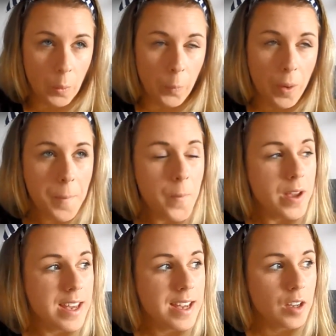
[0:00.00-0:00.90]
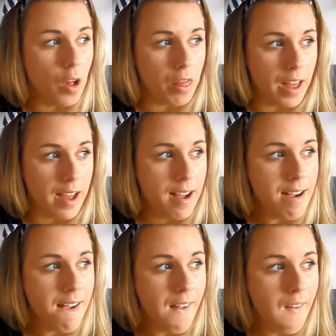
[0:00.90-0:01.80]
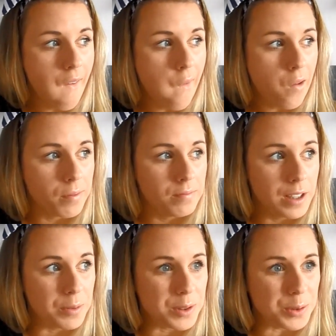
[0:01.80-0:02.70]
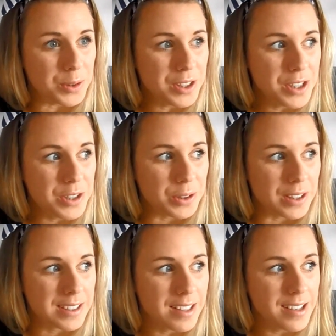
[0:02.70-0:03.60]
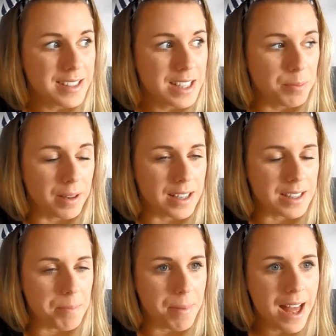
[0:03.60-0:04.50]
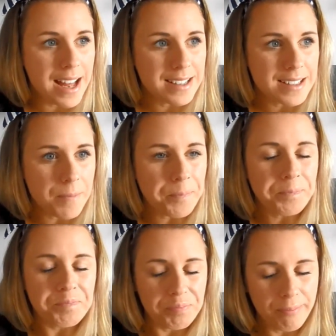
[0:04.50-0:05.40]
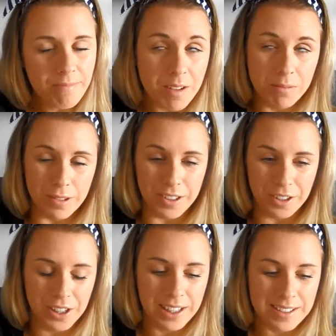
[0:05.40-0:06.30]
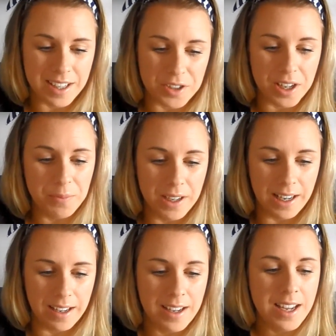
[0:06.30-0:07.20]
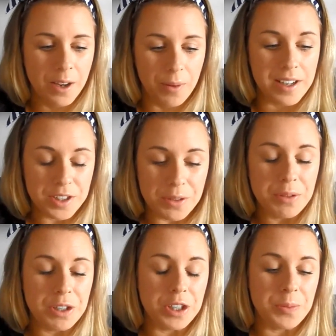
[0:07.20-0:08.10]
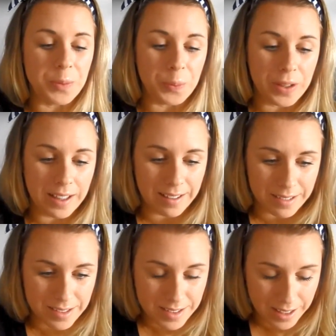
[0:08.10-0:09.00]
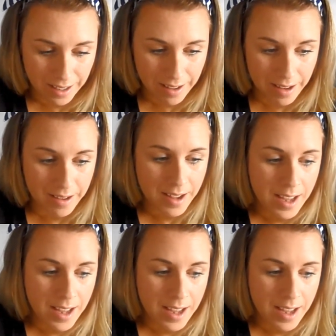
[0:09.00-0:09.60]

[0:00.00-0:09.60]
When we got there, it was all good, all excited, placing bets, boy or girl, etc. And we went into the room and we had our scan.